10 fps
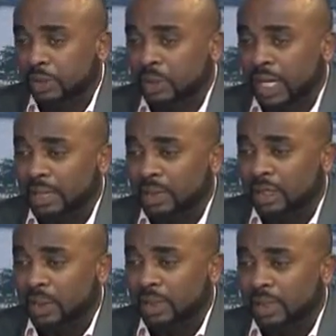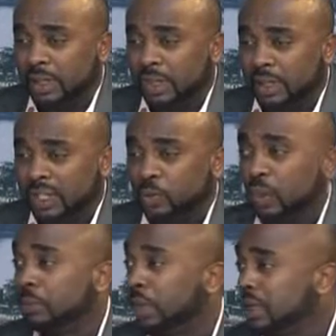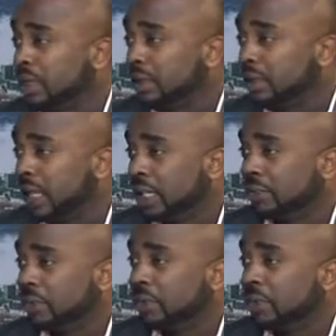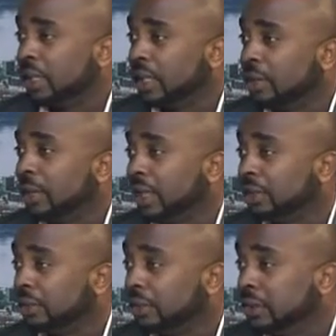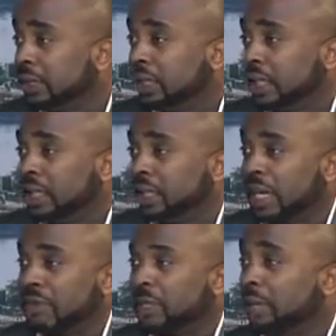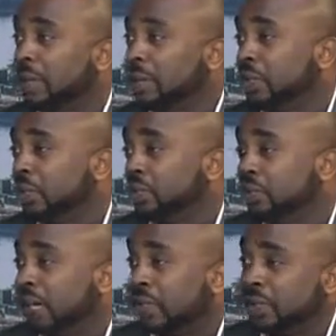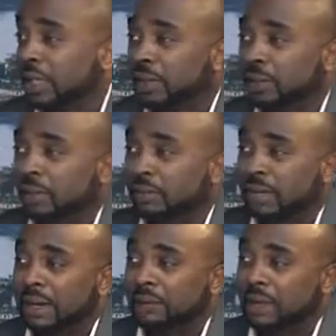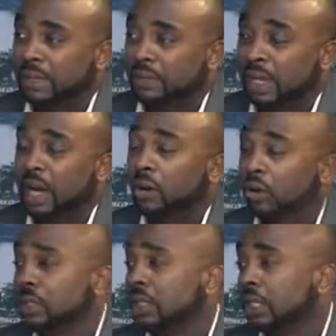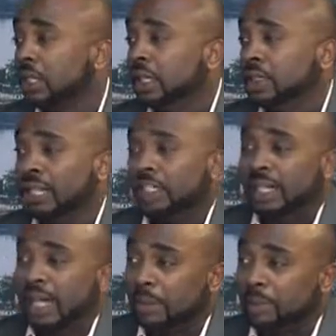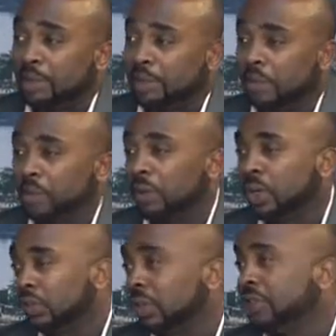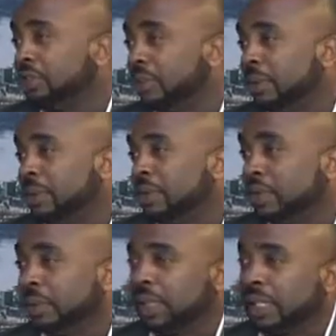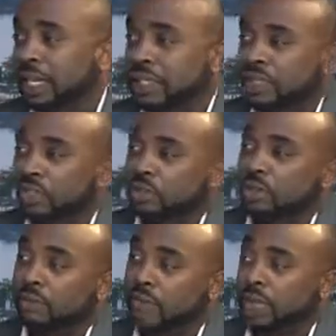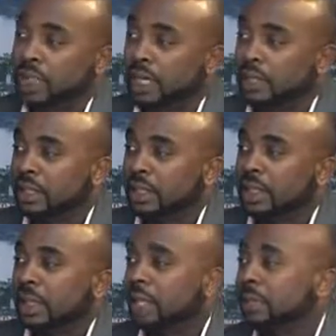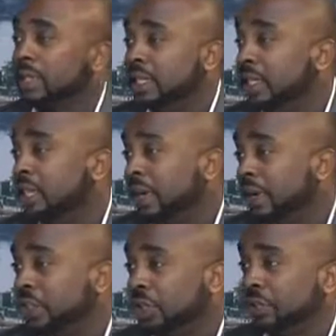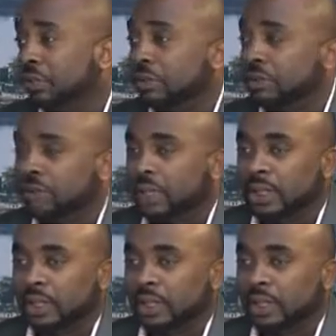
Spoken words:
We know that, he's one person out of the panel, and so you have the other members who still have to agree with him for that cut to actually happen. But we also know that the chairman typically has a strong voice and helps lead the direction of